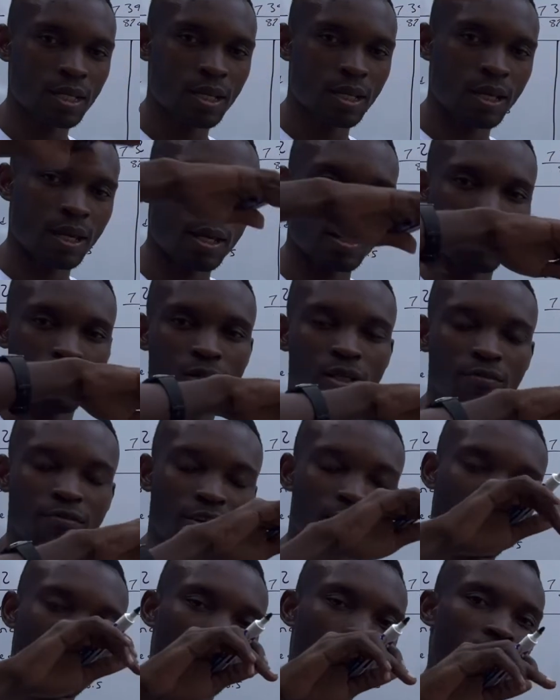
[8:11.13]
and we
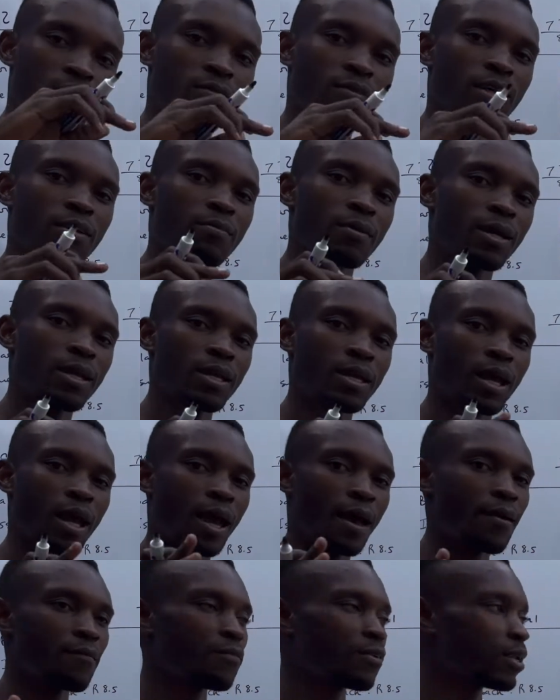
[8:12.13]
divide, we divide by
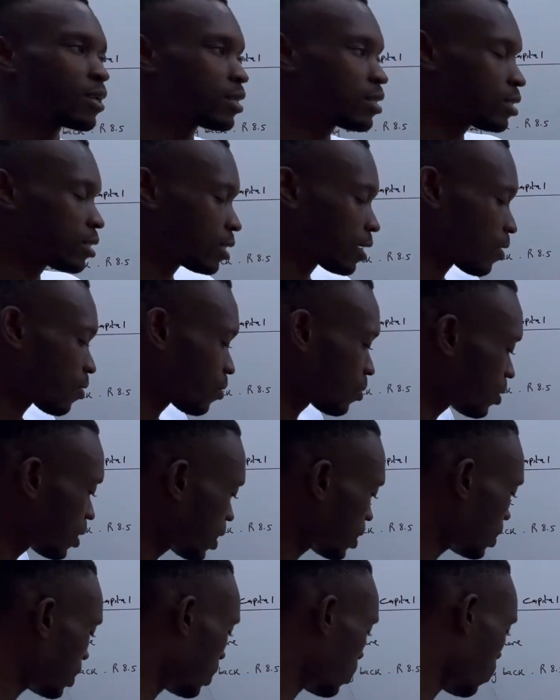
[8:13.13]
average
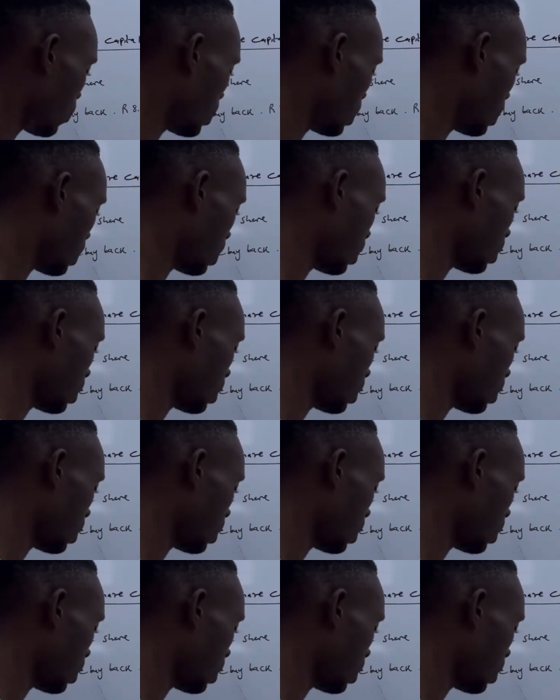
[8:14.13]
shareholders equity.